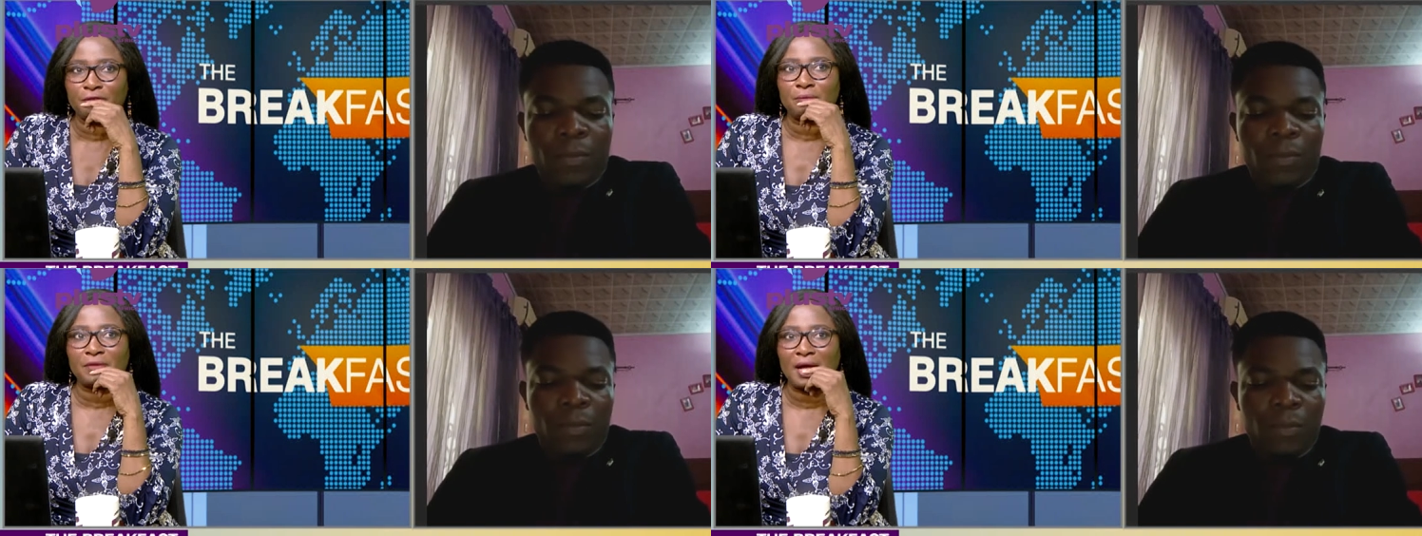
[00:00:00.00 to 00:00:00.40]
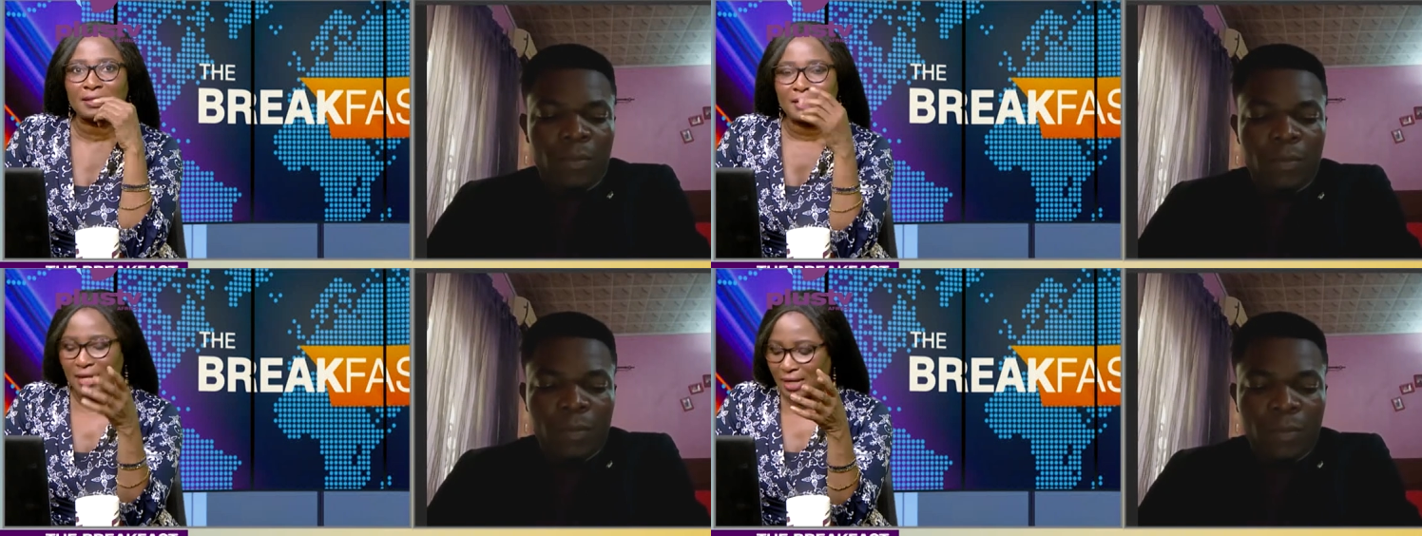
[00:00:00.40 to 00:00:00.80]
Speaker 1: from
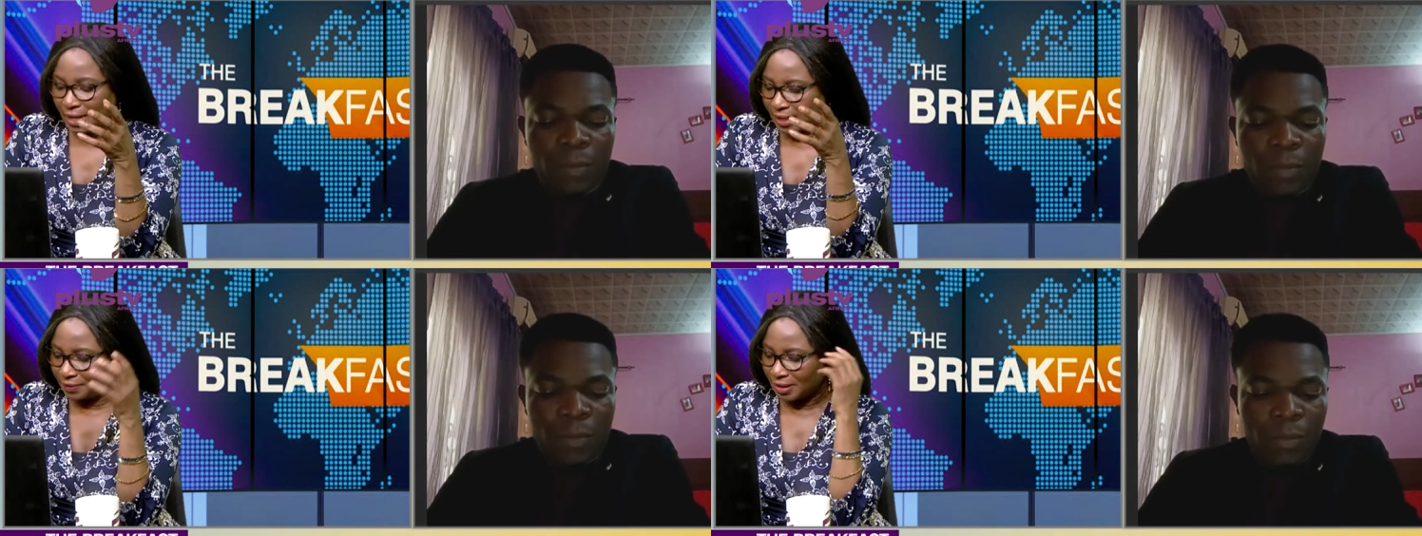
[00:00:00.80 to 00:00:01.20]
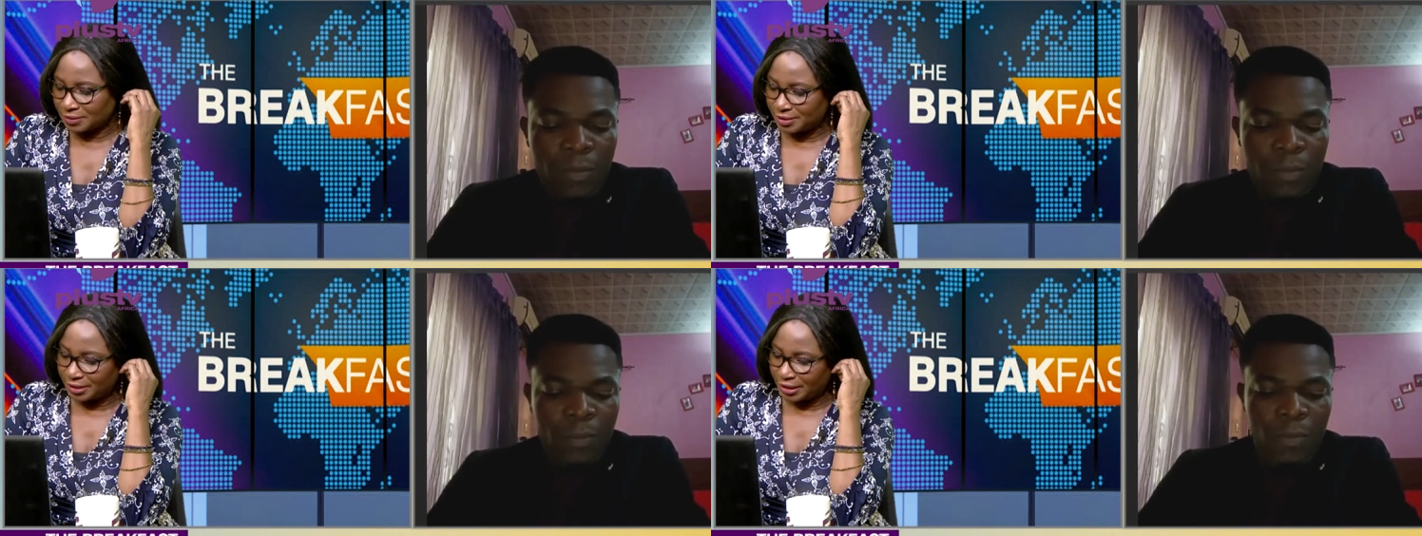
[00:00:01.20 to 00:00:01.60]
that, and then
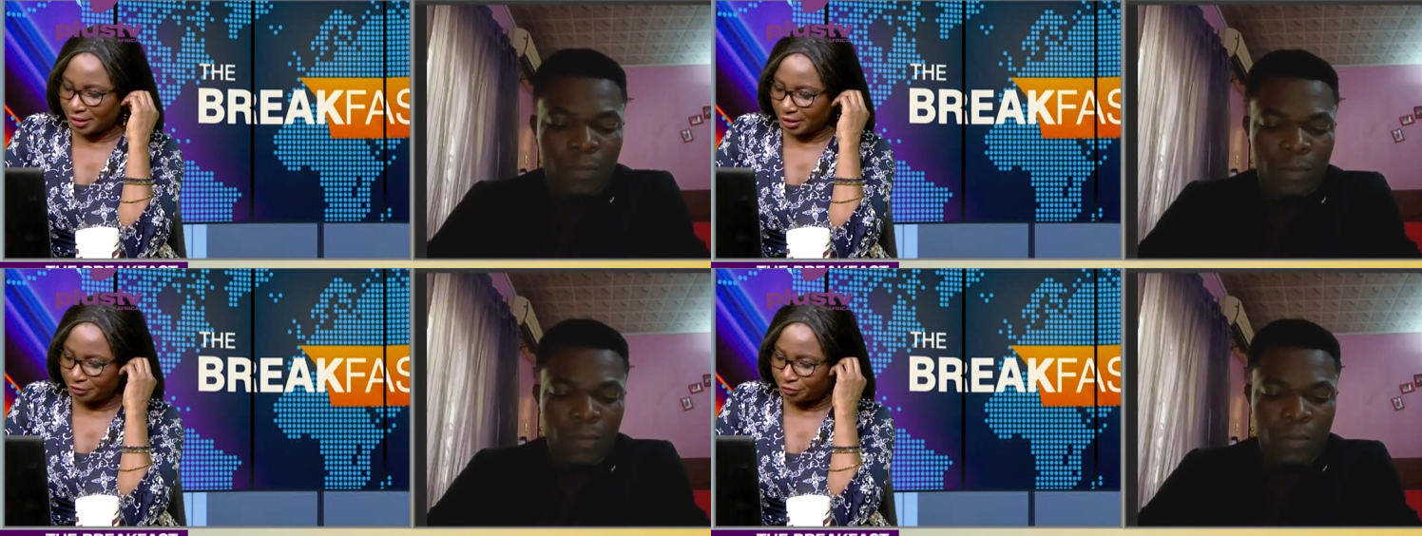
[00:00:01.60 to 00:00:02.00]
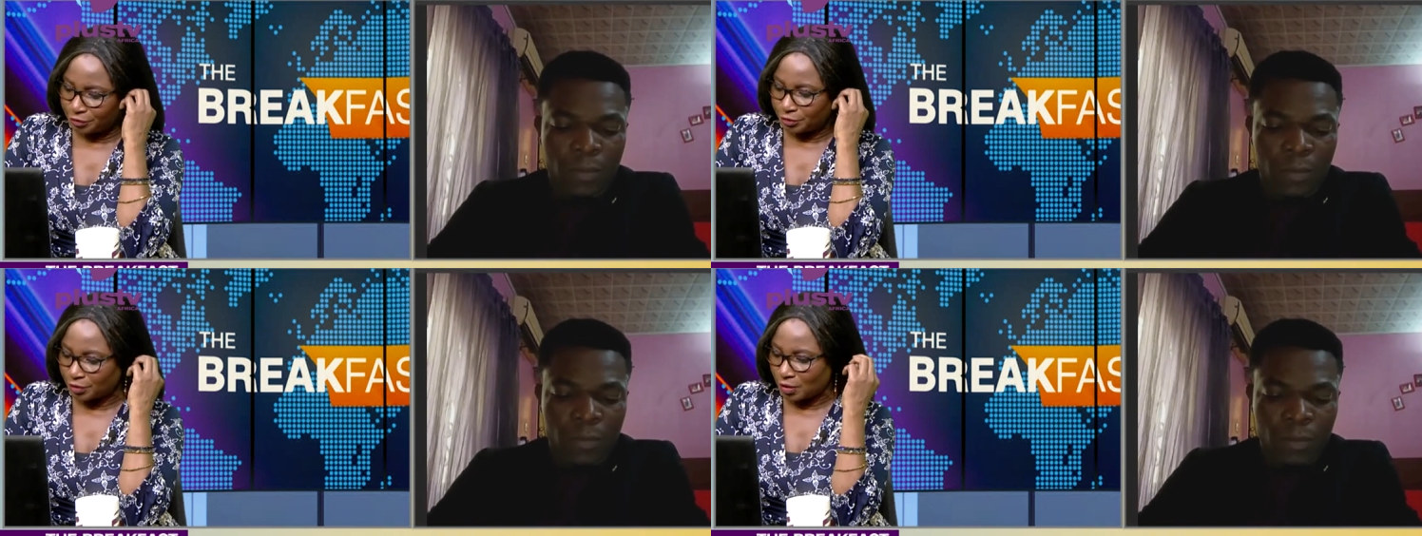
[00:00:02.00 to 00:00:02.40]
see if
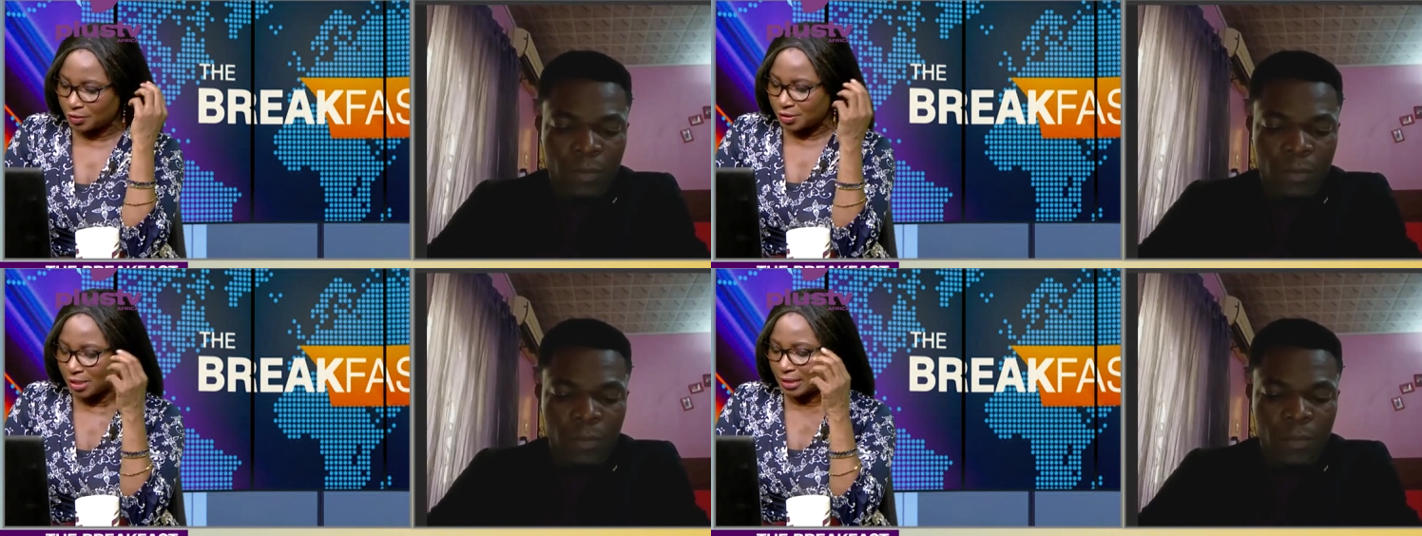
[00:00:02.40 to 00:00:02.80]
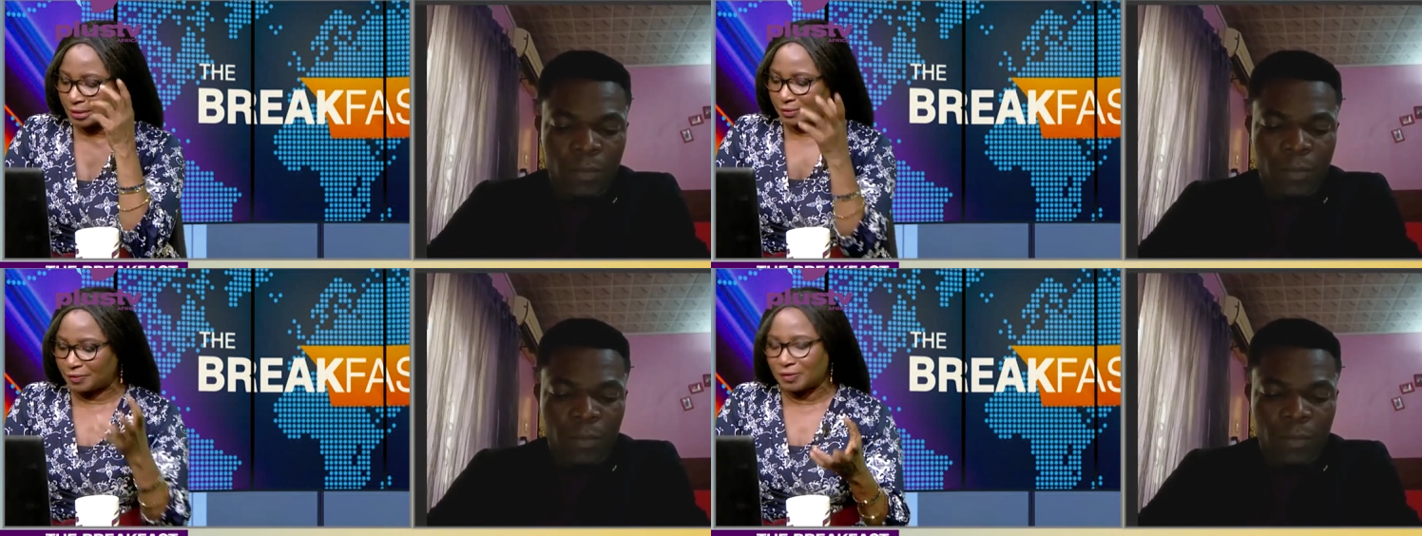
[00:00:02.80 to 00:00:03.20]
you do not uh,
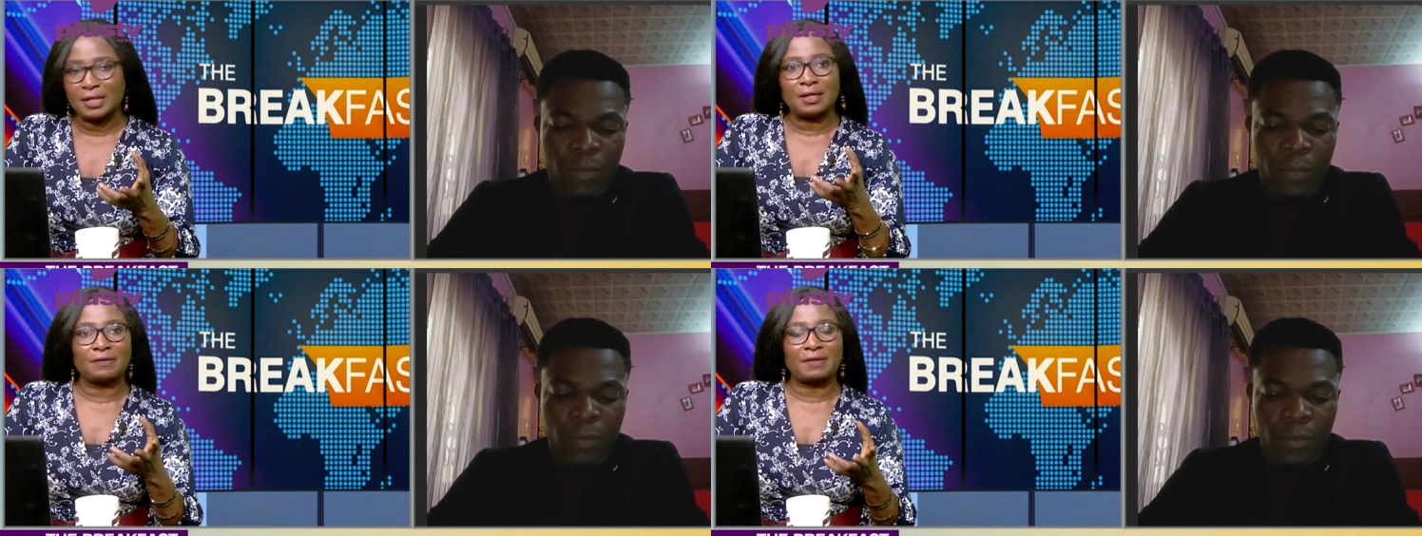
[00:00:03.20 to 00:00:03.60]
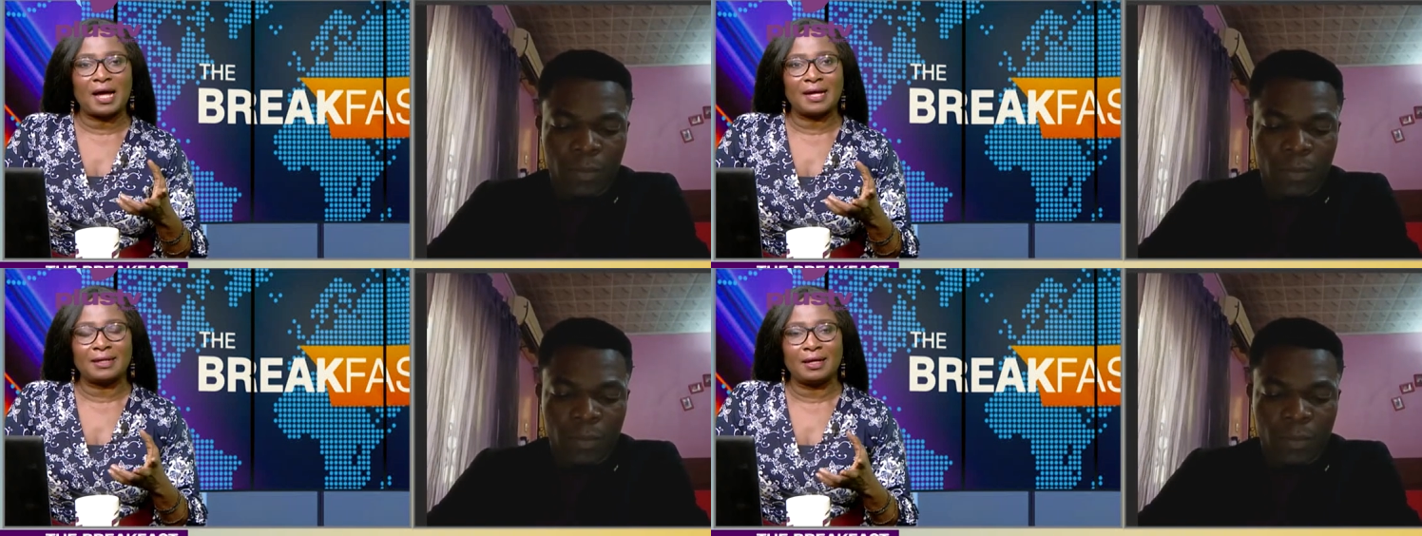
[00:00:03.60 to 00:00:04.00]
think
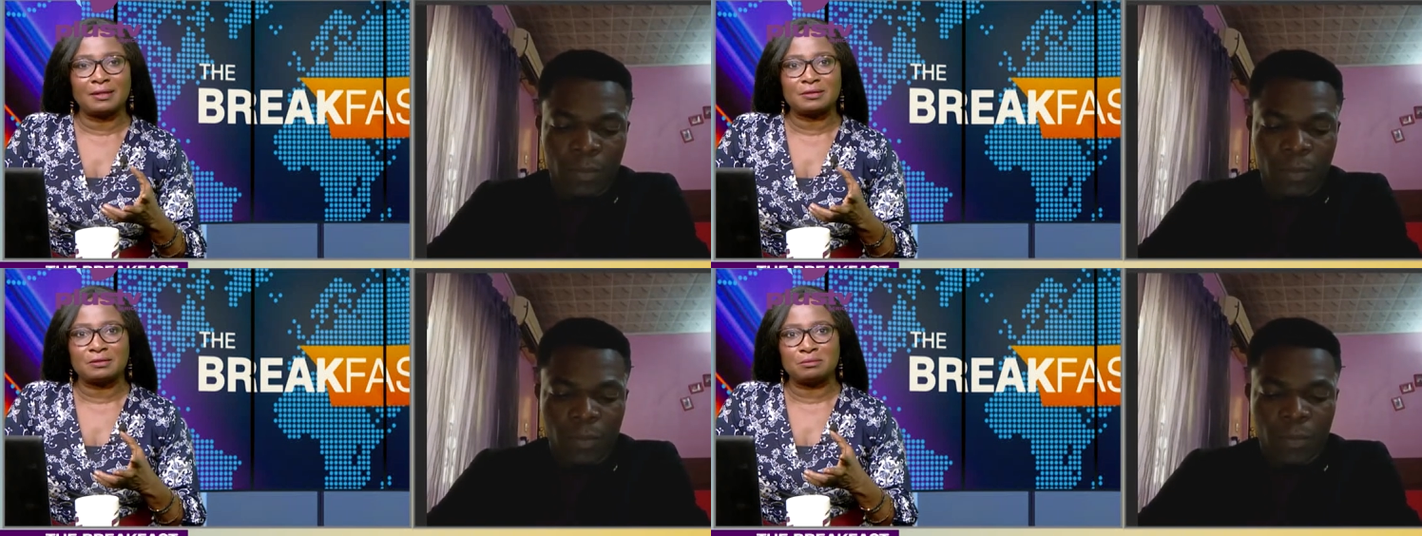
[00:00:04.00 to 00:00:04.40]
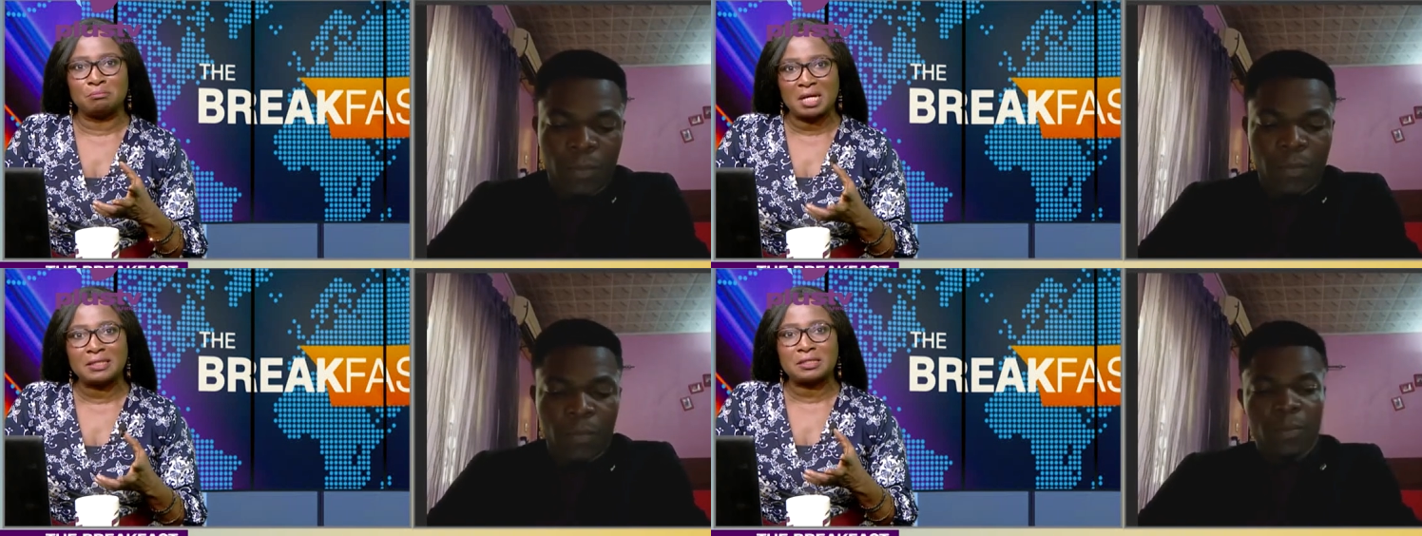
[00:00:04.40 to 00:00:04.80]
that he's made